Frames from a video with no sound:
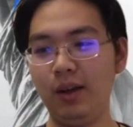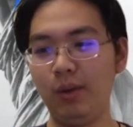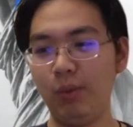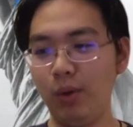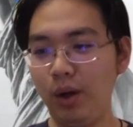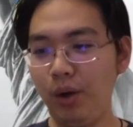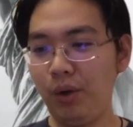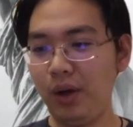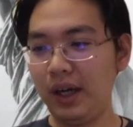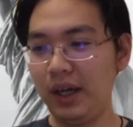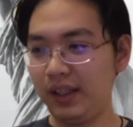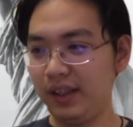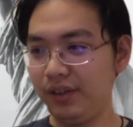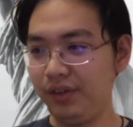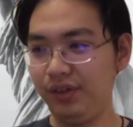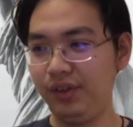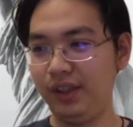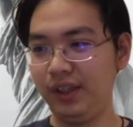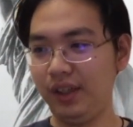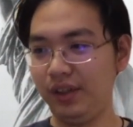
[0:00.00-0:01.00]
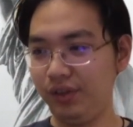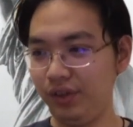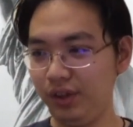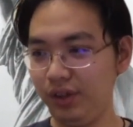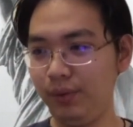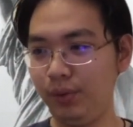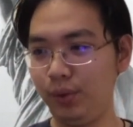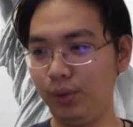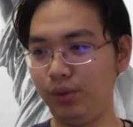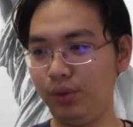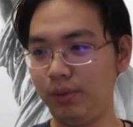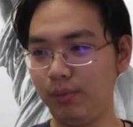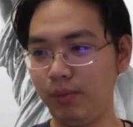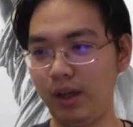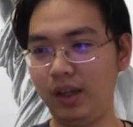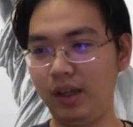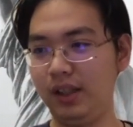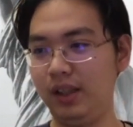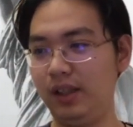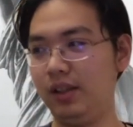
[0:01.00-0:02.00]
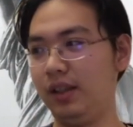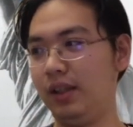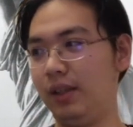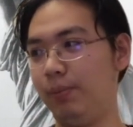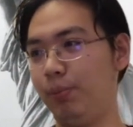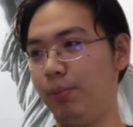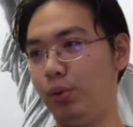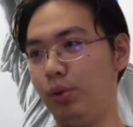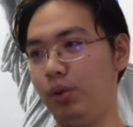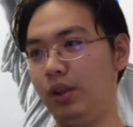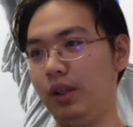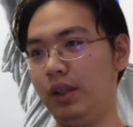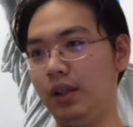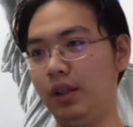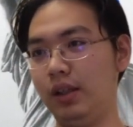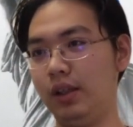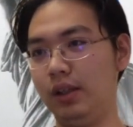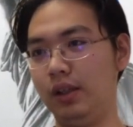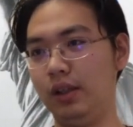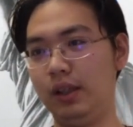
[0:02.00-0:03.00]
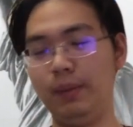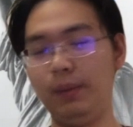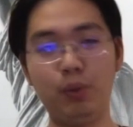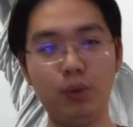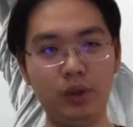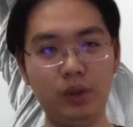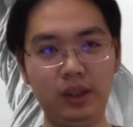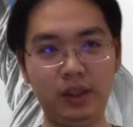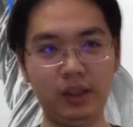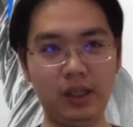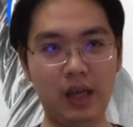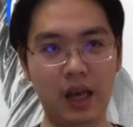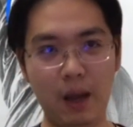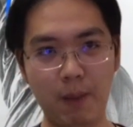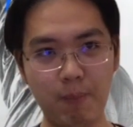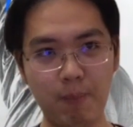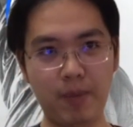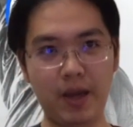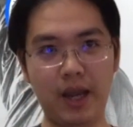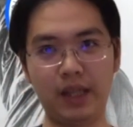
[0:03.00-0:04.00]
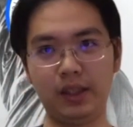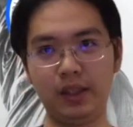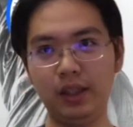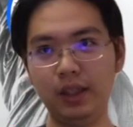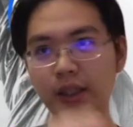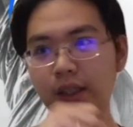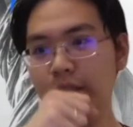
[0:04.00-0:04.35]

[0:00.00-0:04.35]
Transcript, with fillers: Well, I guess you can just use the money they put, uh, they put in the long bet